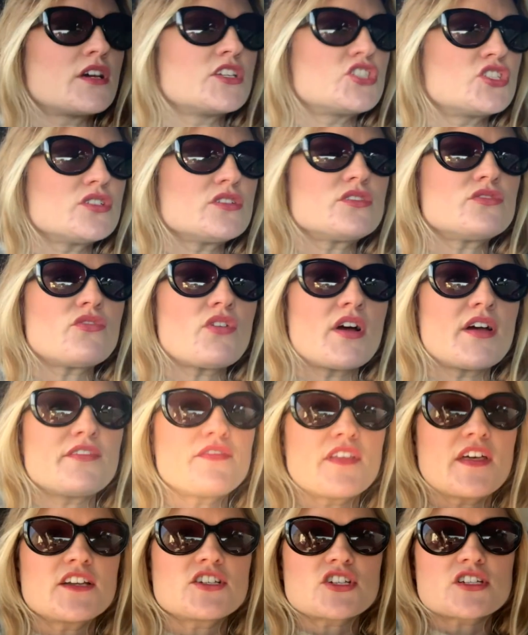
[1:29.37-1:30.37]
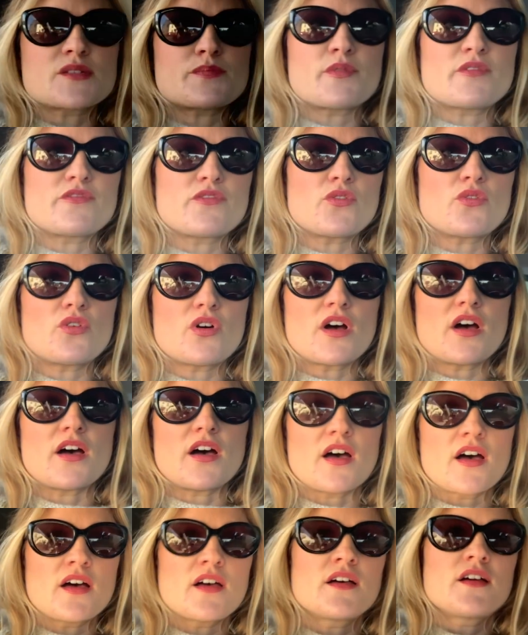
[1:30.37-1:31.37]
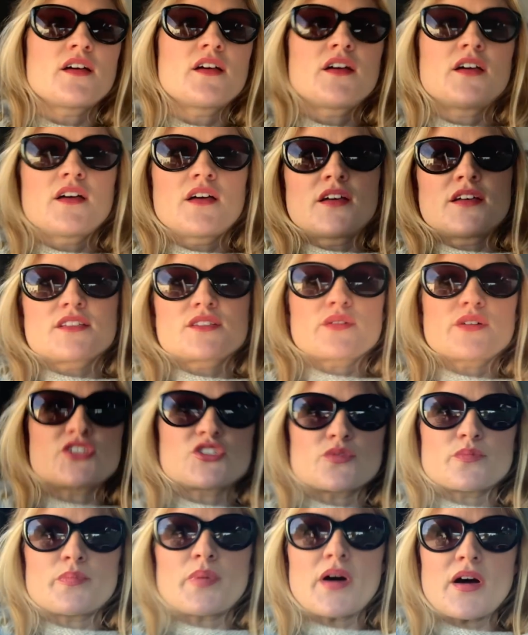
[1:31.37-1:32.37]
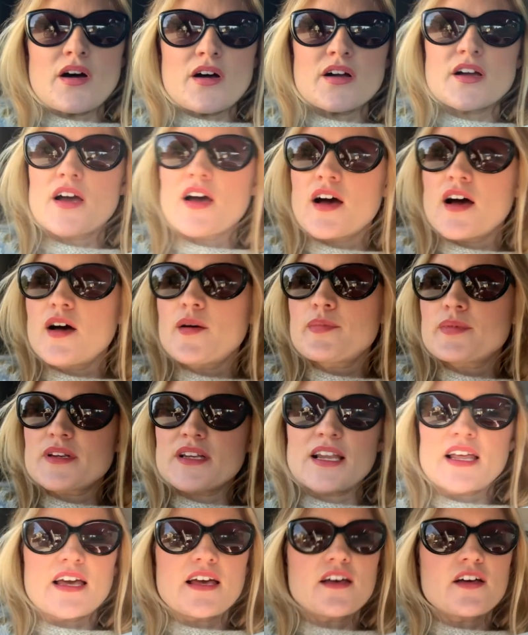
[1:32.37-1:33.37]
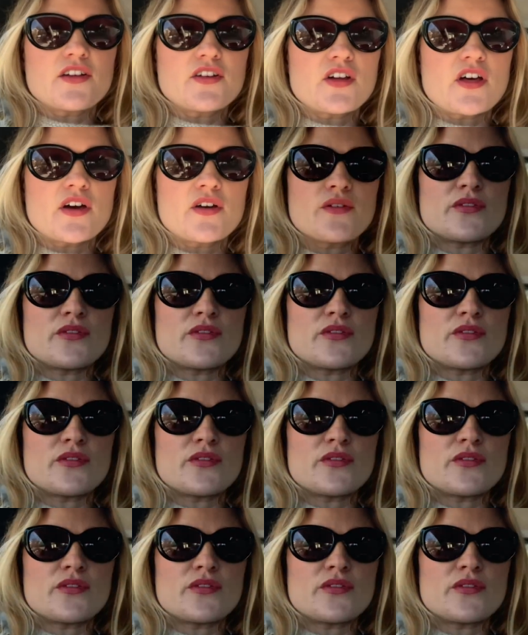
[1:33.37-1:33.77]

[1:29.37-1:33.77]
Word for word: should arrive there just before her. So I shall park up and let her know